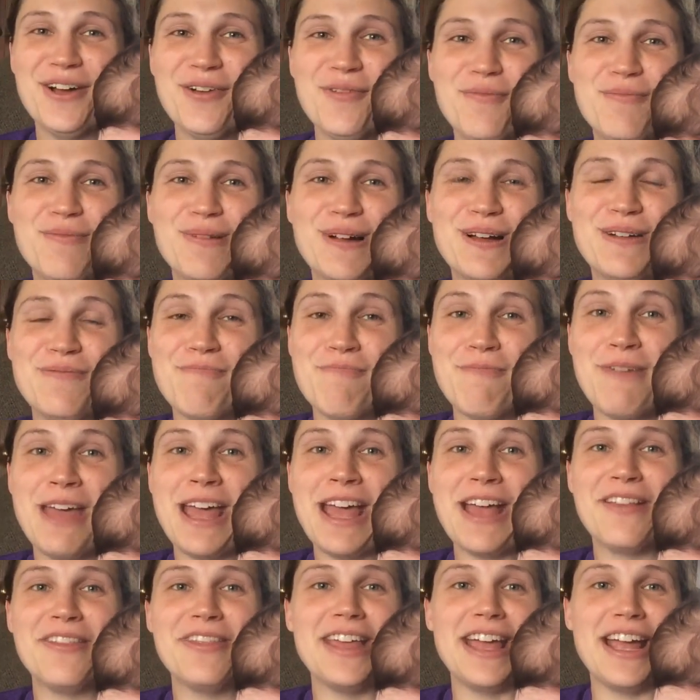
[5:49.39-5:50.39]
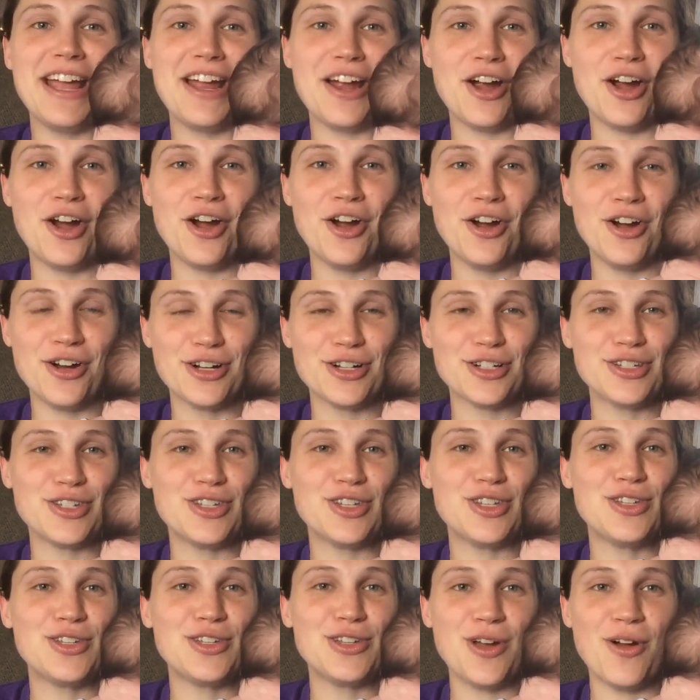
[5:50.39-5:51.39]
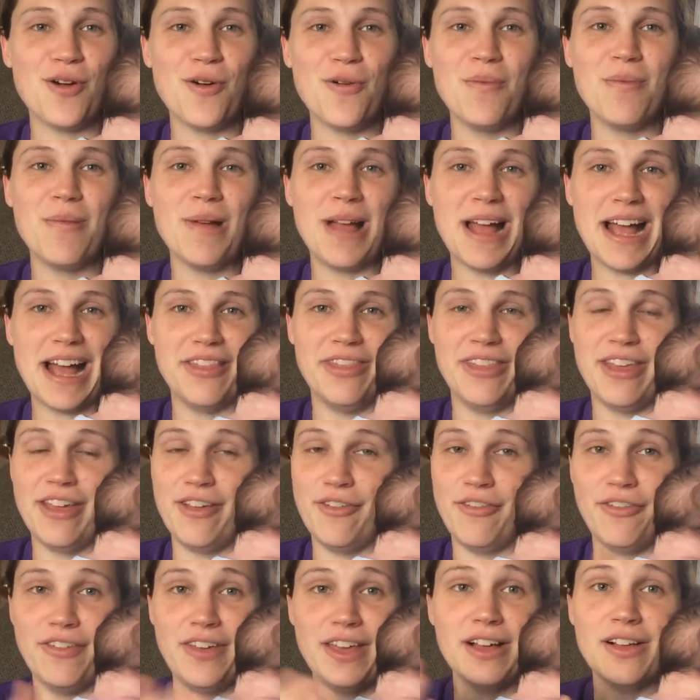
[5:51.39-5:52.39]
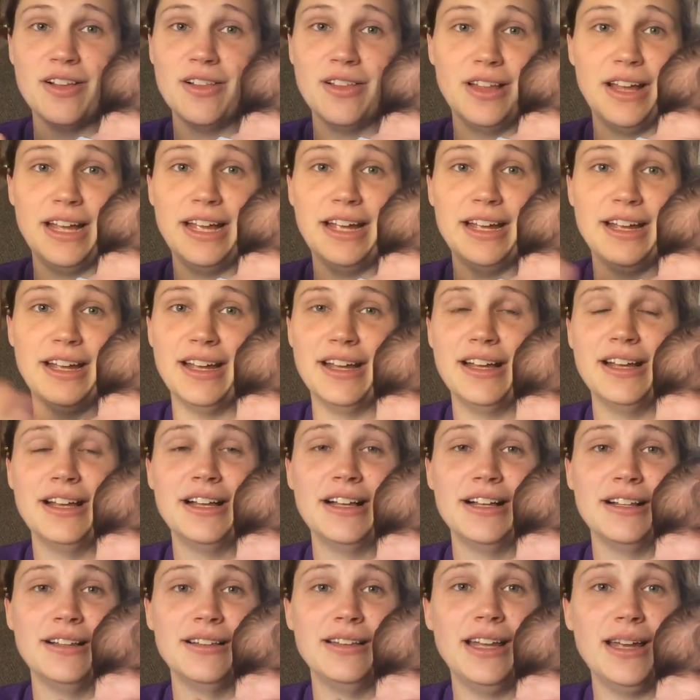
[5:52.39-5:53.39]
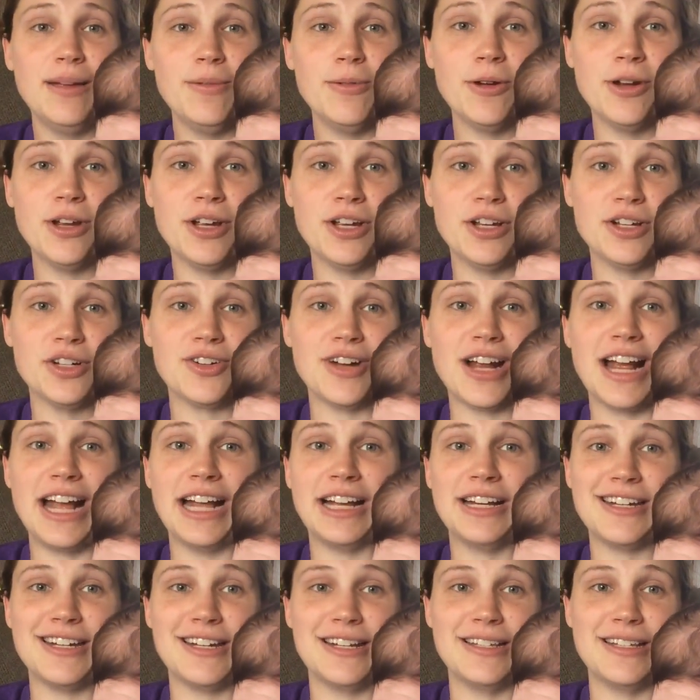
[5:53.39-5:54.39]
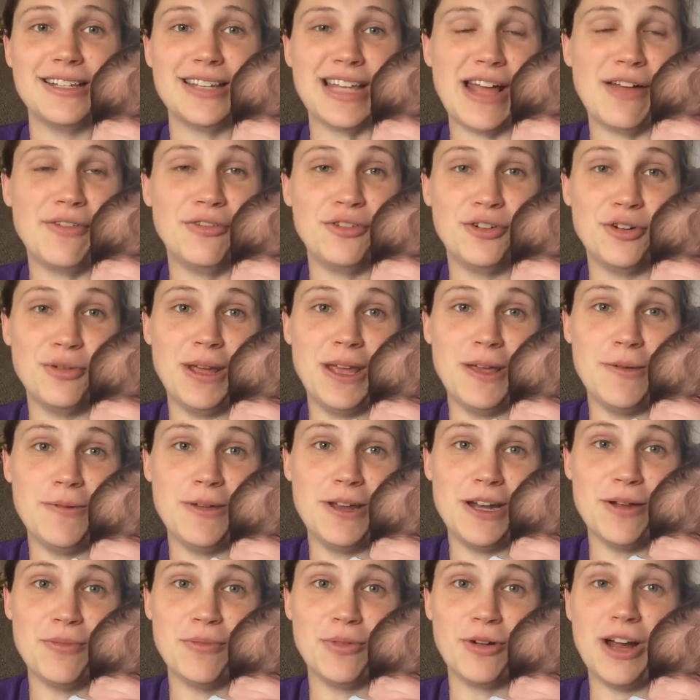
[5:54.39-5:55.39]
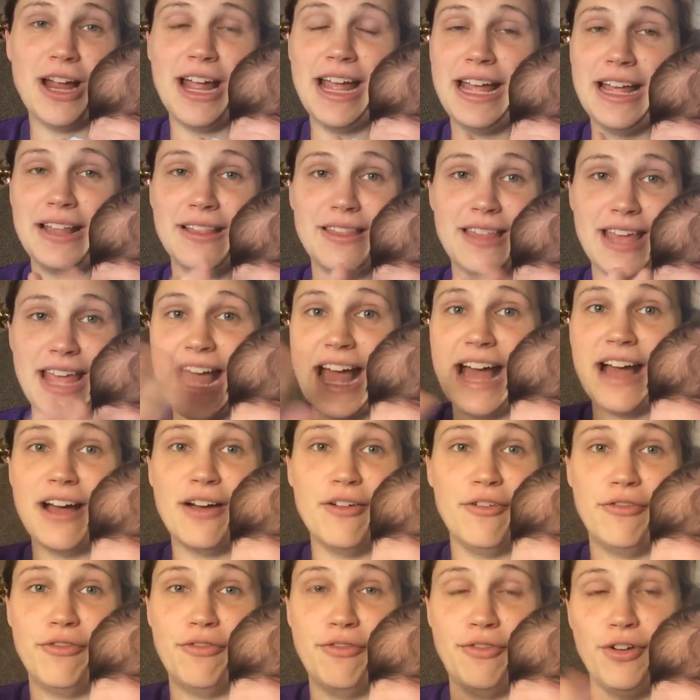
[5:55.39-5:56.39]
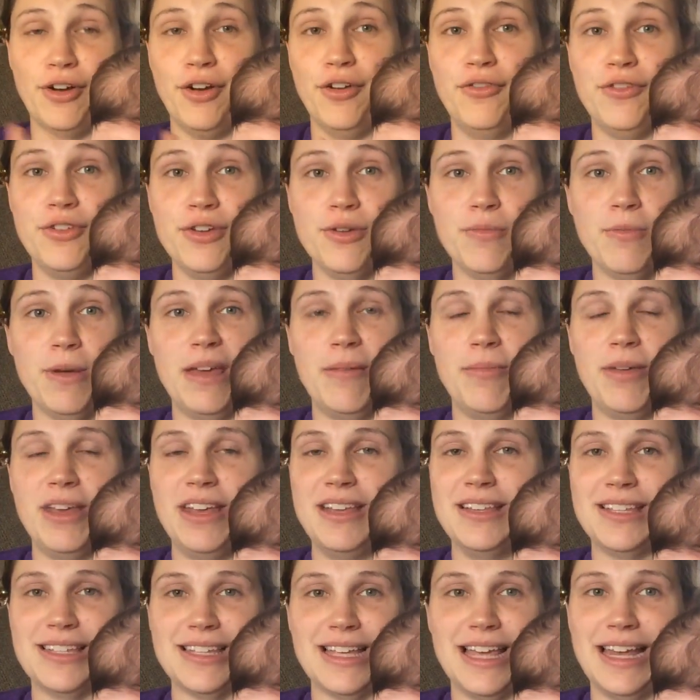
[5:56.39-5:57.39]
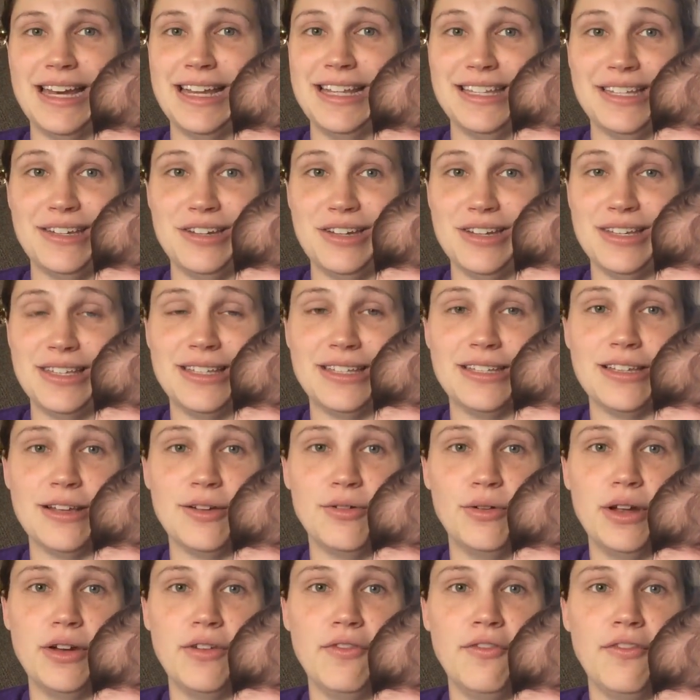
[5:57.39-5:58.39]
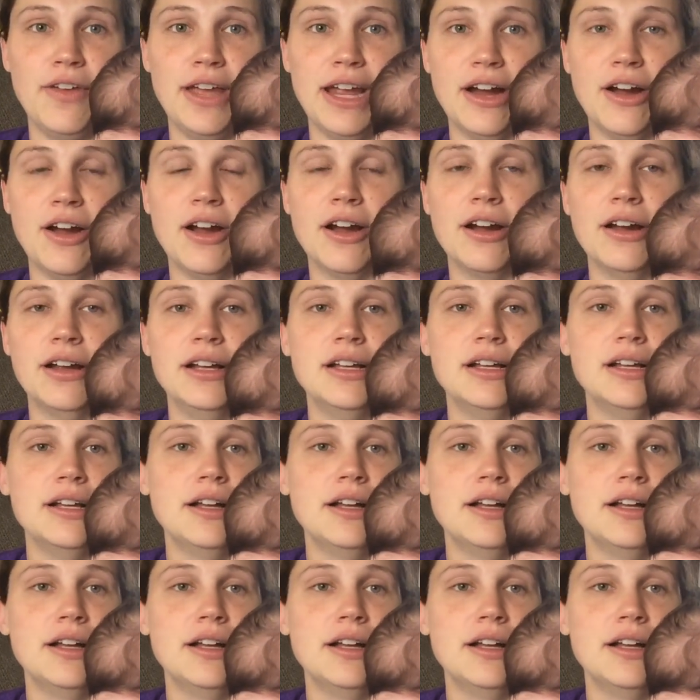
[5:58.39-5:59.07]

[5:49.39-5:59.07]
But man, they hurt so bad. They feel like labor contractions after baby number 8, and they have for a few babies, and it's just so unfair.